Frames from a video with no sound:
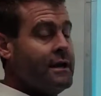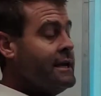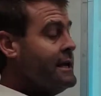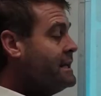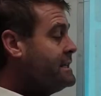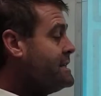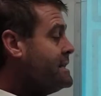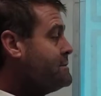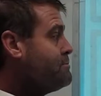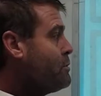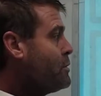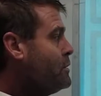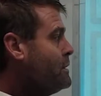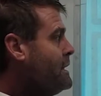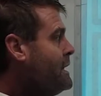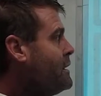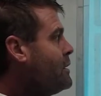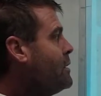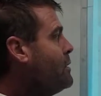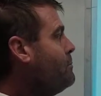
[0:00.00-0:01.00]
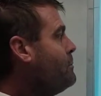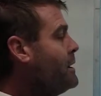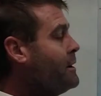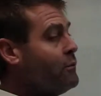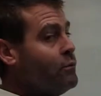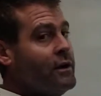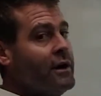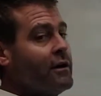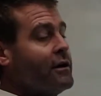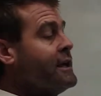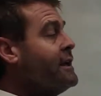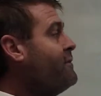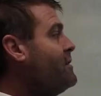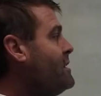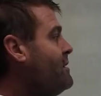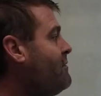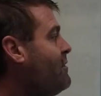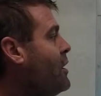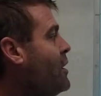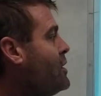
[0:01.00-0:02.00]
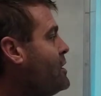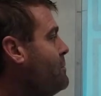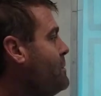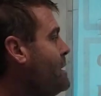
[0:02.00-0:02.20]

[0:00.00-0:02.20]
It says per liter, but we are given the volume